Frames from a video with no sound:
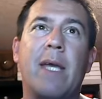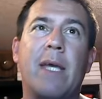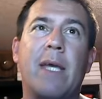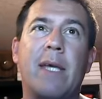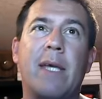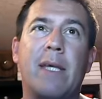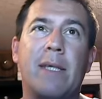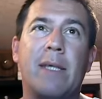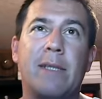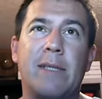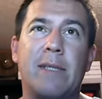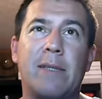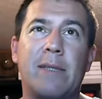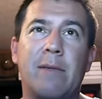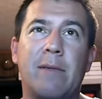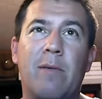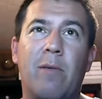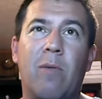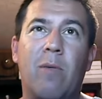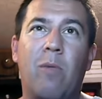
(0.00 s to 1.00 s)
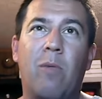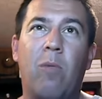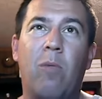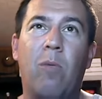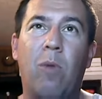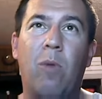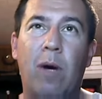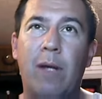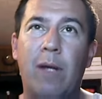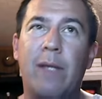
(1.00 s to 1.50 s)
He's
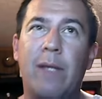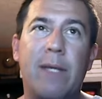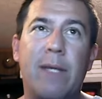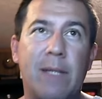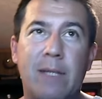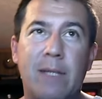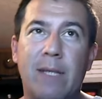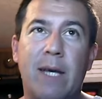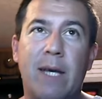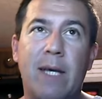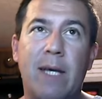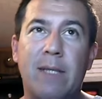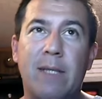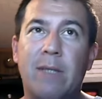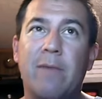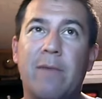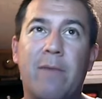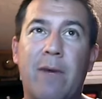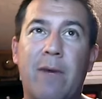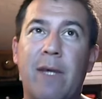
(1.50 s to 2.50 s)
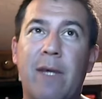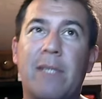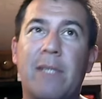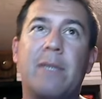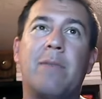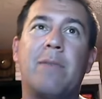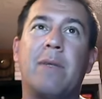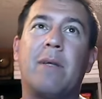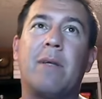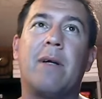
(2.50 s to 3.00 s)
won his last two fights.
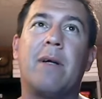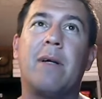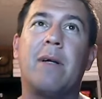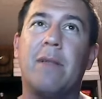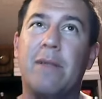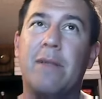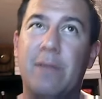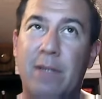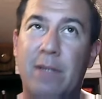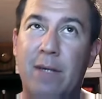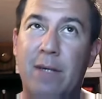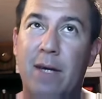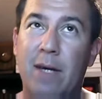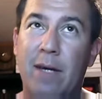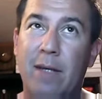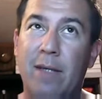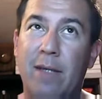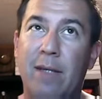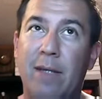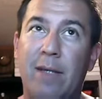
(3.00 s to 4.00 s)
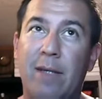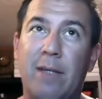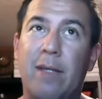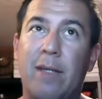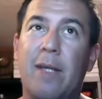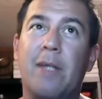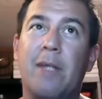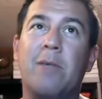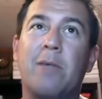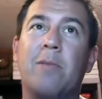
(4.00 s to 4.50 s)
He beat Carlos Condon, the
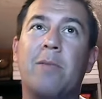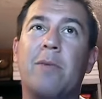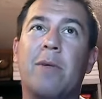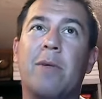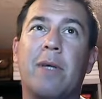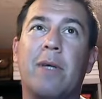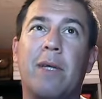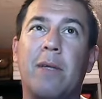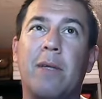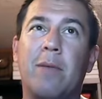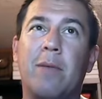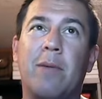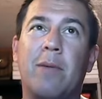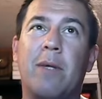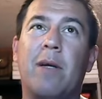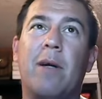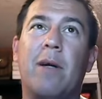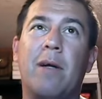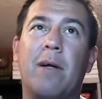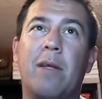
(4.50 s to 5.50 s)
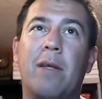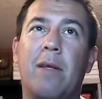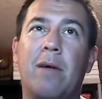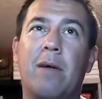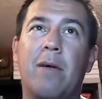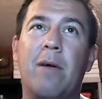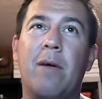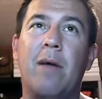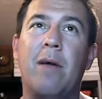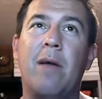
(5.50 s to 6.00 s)
natural-born killer. He beat
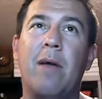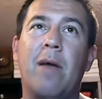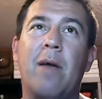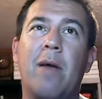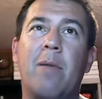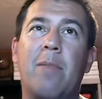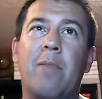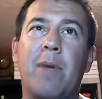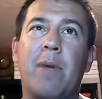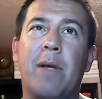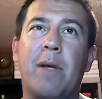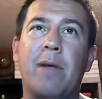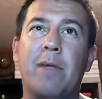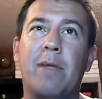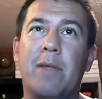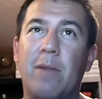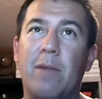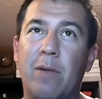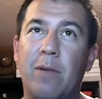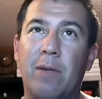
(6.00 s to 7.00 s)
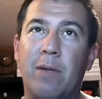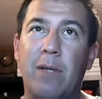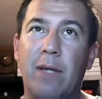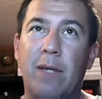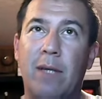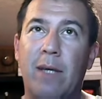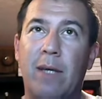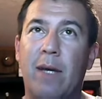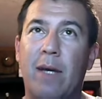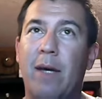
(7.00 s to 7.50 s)
Carlo
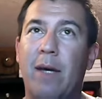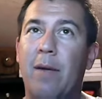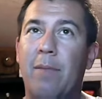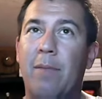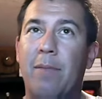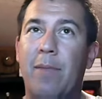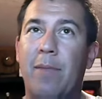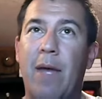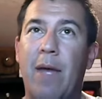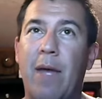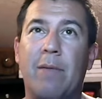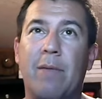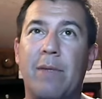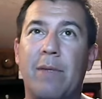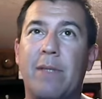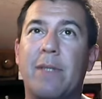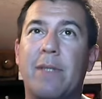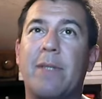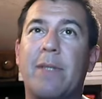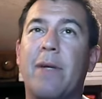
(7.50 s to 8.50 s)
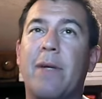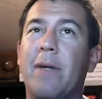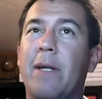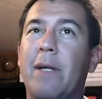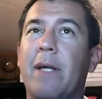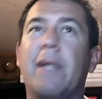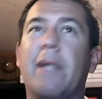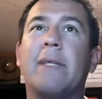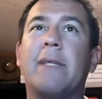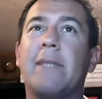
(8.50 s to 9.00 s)
Pedersoli. That was
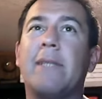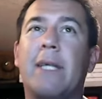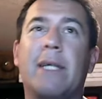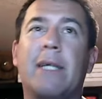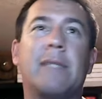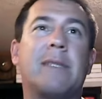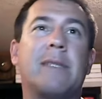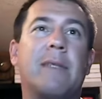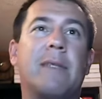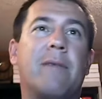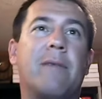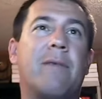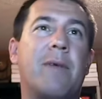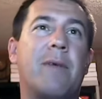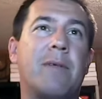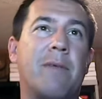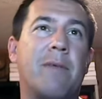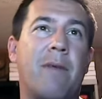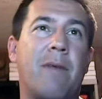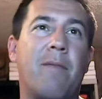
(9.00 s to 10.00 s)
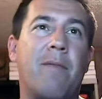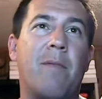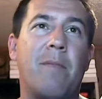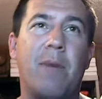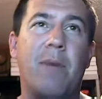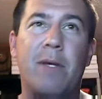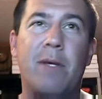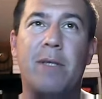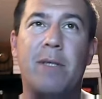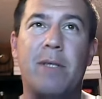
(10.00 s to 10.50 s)
39 seconds in the first round from
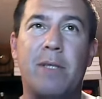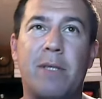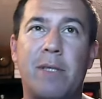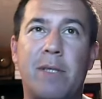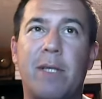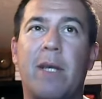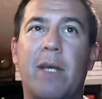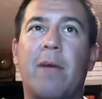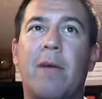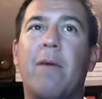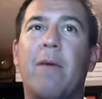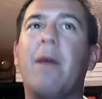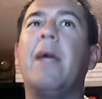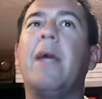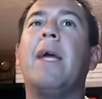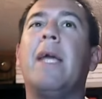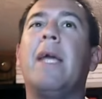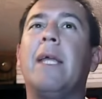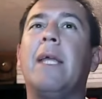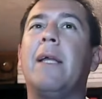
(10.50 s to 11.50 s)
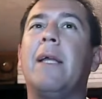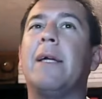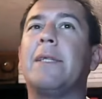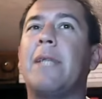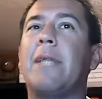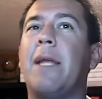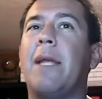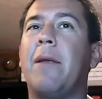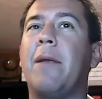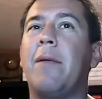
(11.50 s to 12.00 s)
punches. He
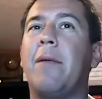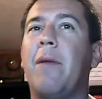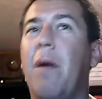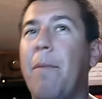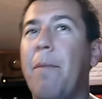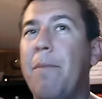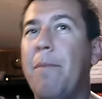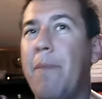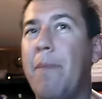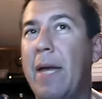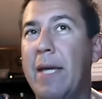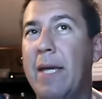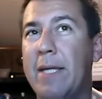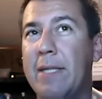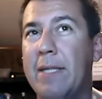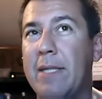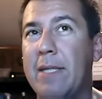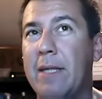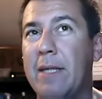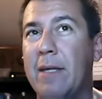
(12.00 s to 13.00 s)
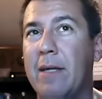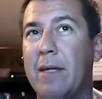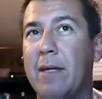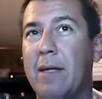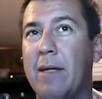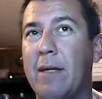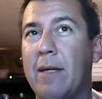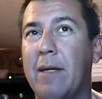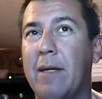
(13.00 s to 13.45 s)
lost that amazing